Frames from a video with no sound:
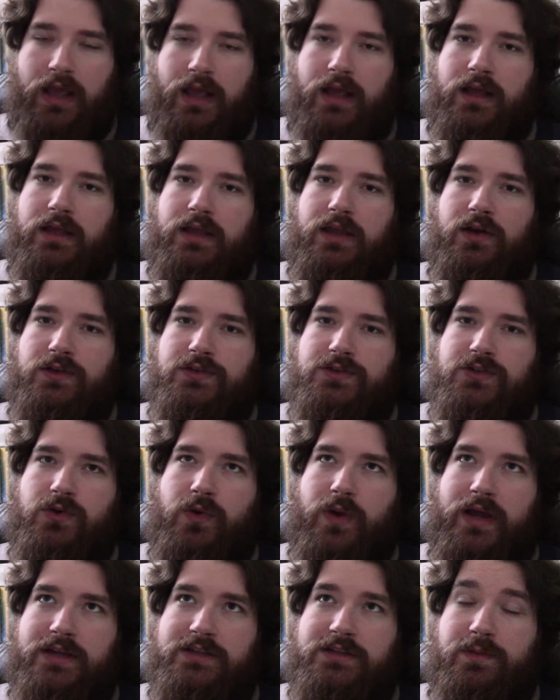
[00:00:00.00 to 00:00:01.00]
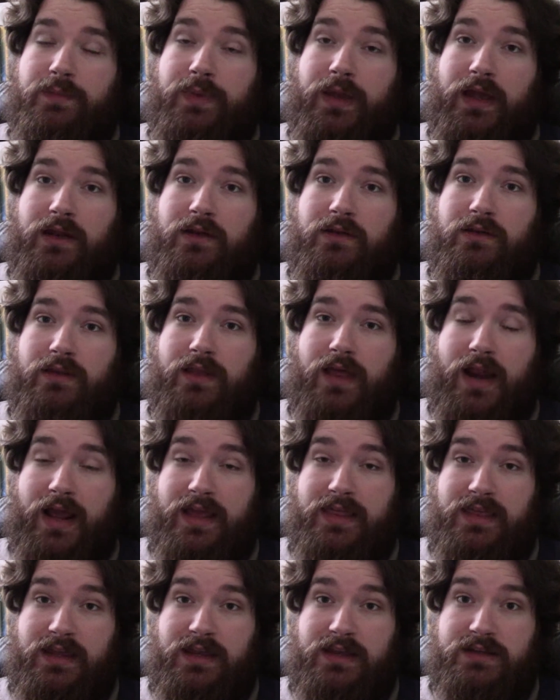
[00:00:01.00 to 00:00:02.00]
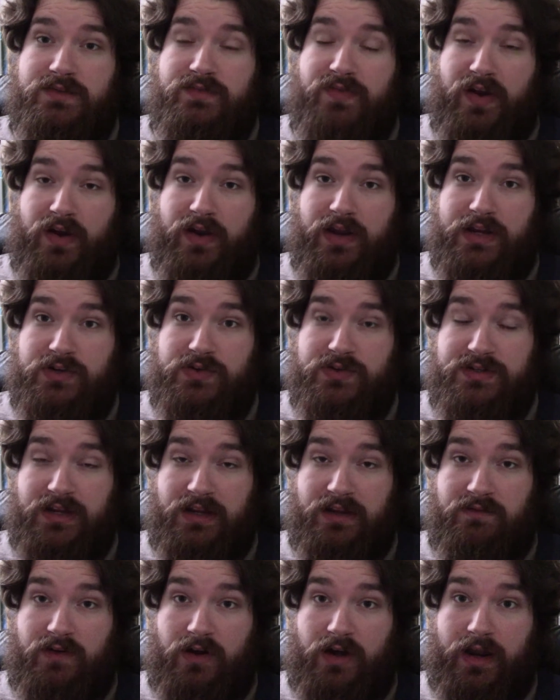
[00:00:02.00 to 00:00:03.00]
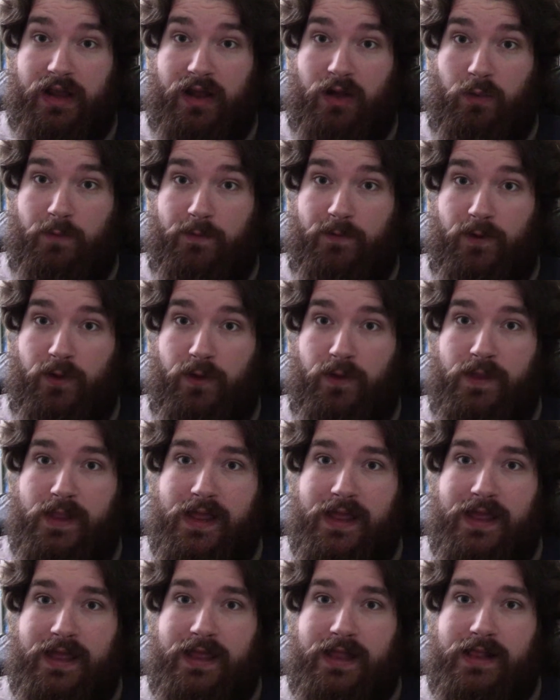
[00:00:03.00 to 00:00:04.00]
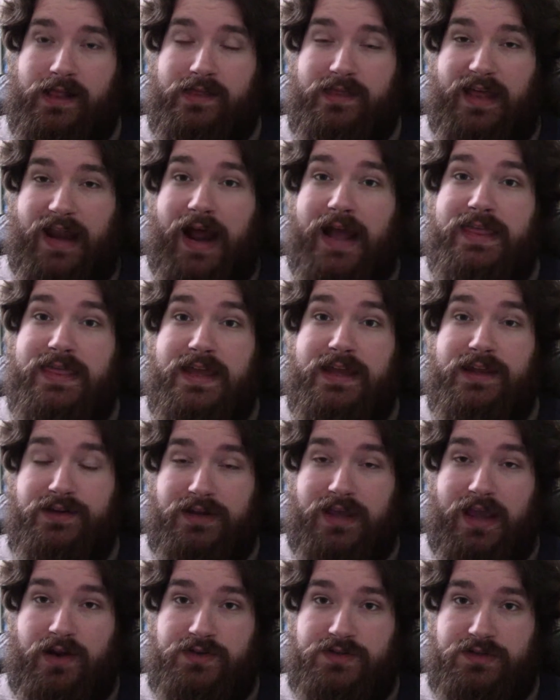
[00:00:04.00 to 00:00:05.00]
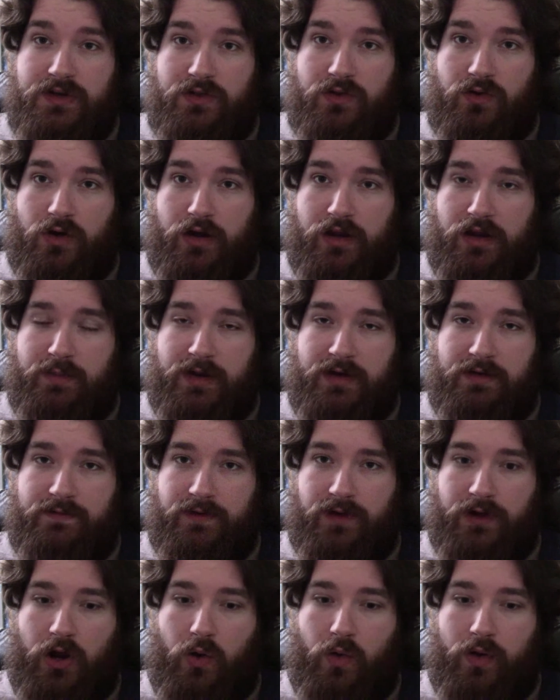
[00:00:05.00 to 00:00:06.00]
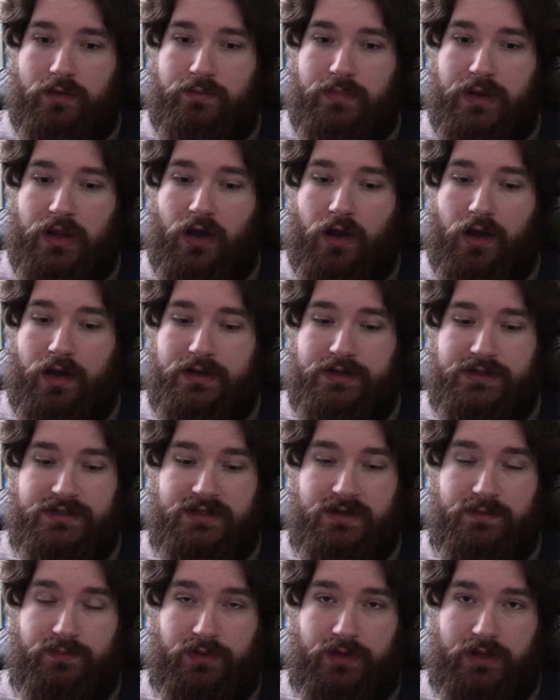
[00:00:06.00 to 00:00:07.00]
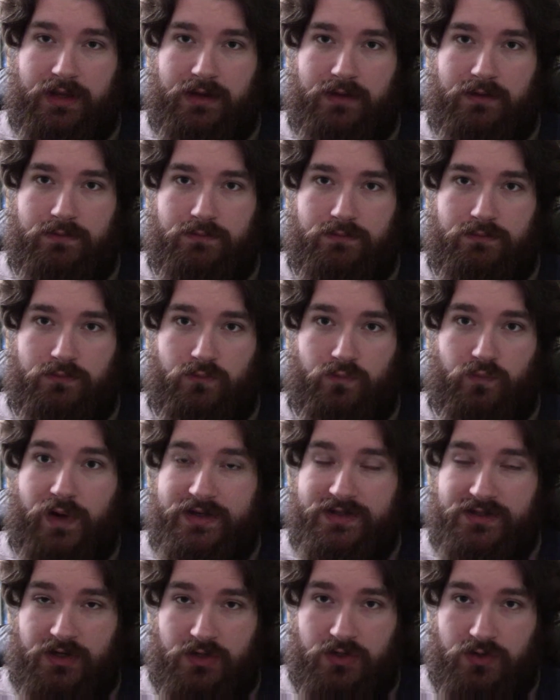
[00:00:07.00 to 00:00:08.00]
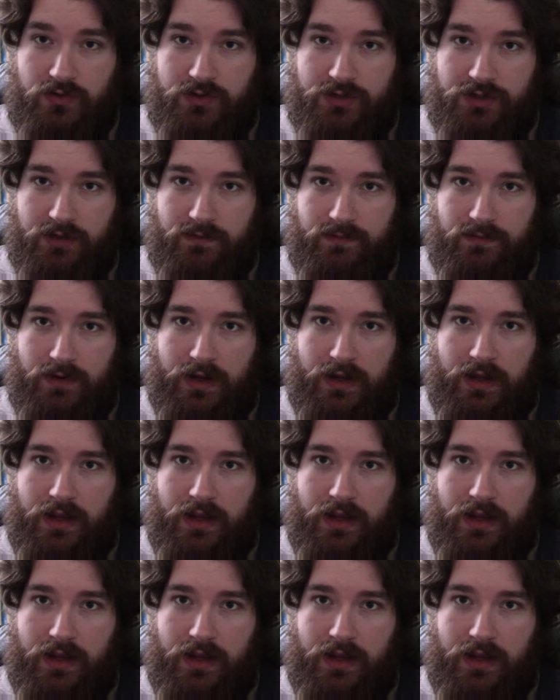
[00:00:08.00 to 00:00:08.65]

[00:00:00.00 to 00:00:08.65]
He also has a bit that I think is very interesting and very helpful, that I think could count as another argument for going beyond simply restitution.